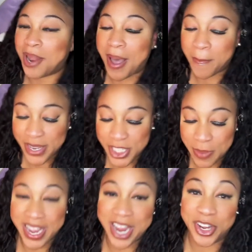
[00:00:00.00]
y'all about
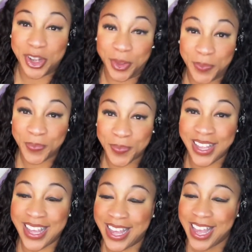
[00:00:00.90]
Bishop Daniel.
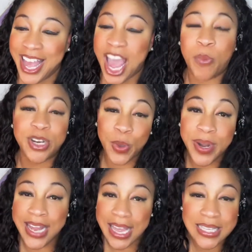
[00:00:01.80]
And we're
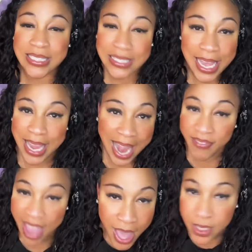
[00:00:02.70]
doing it like this because I can't
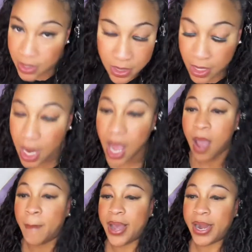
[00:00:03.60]
have guests.
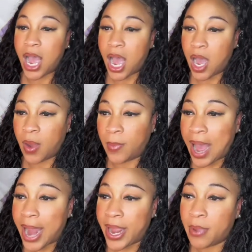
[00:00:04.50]
But
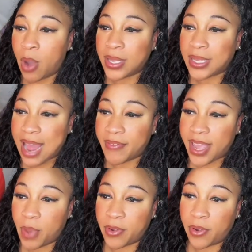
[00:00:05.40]
I am going live
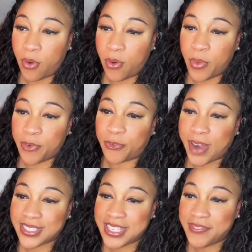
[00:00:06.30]
again with
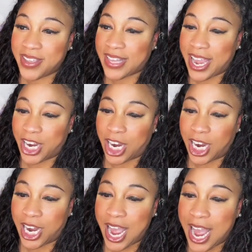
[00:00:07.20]
Freck TV
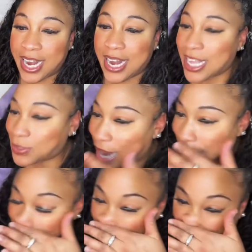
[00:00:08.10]
later. And that's what
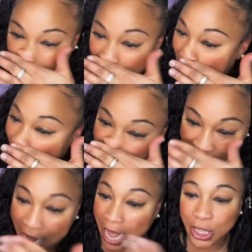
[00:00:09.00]
I said for me. I
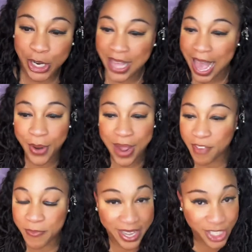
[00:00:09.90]
said, I learned that I don't
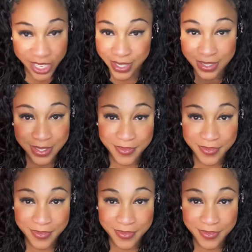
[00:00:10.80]
have patience.